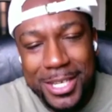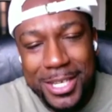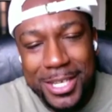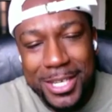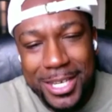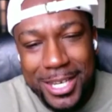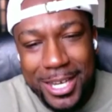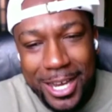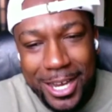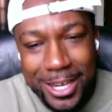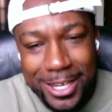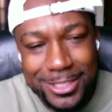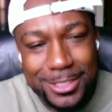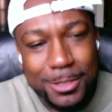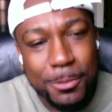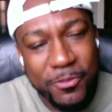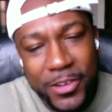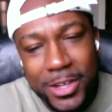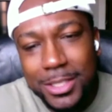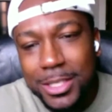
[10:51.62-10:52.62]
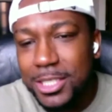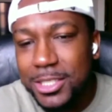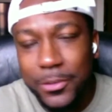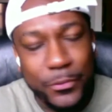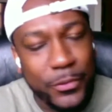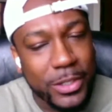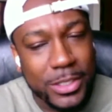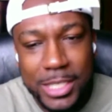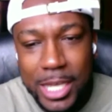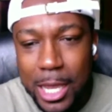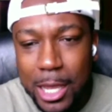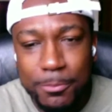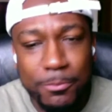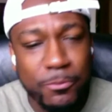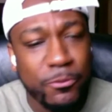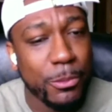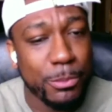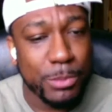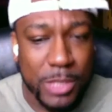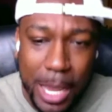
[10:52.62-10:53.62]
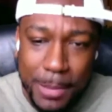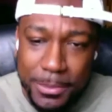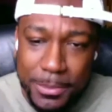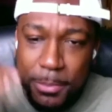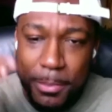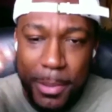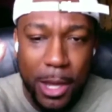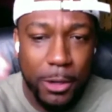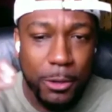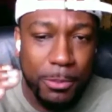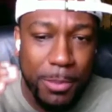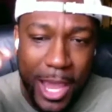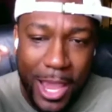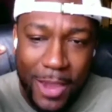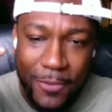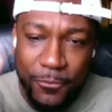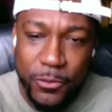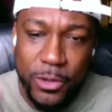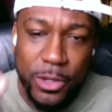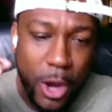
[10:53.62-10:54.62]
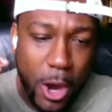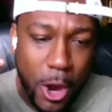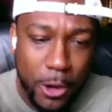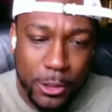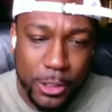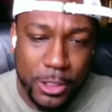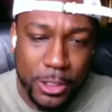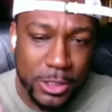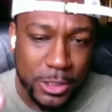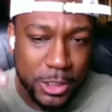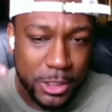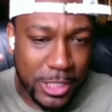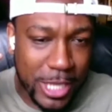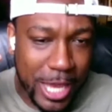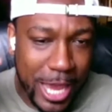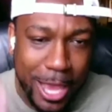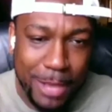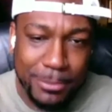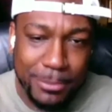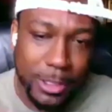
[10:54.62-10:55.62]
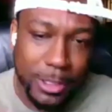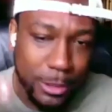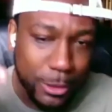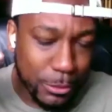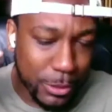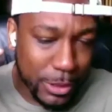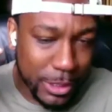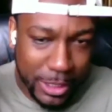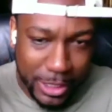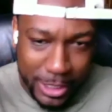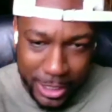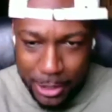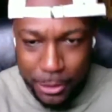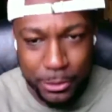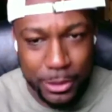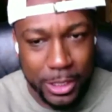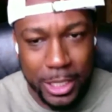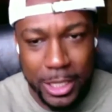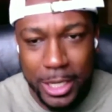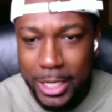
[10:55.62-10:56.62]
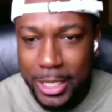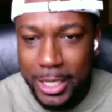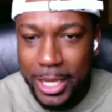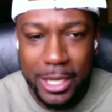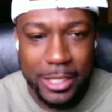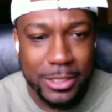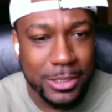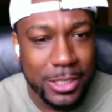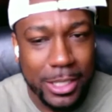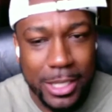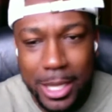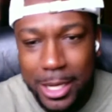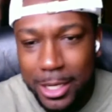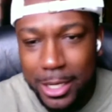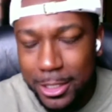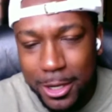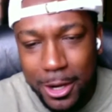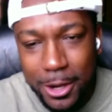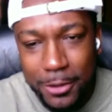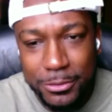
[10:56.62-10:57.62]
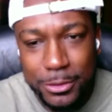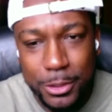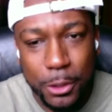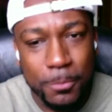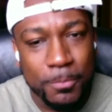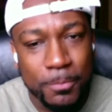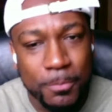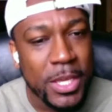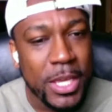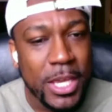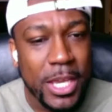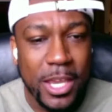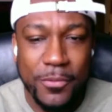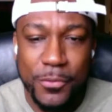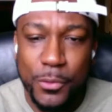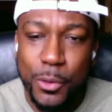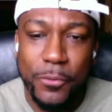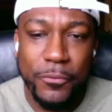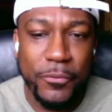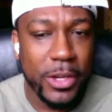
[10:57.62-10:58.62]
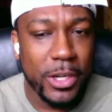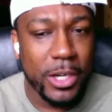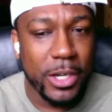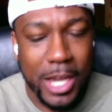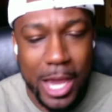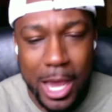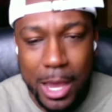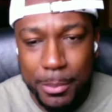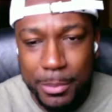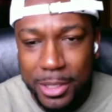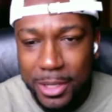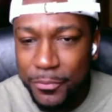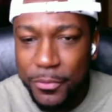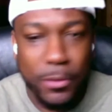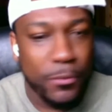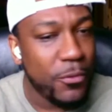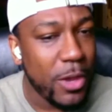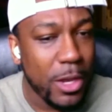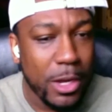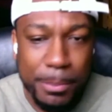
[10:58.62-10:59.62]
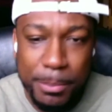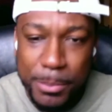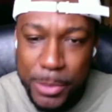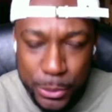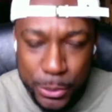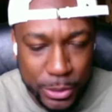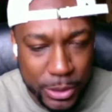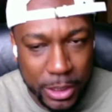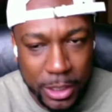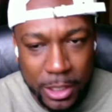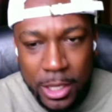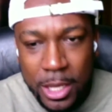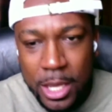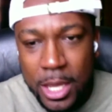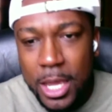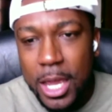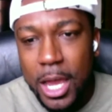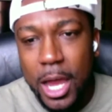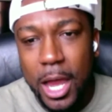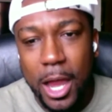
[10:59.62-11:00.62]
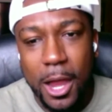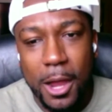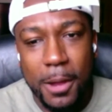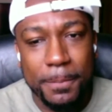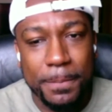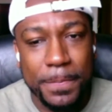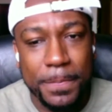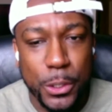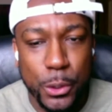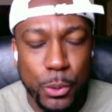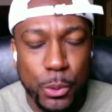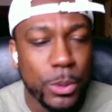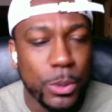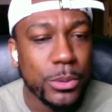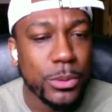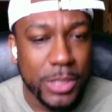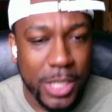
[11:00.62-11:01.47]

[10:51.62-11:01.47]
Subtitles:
it's a fun time from top to bottom. Every artist just absolutely killed it, and I can't say that enough. So if you're a fan of comedy, if you're a fan of music, you will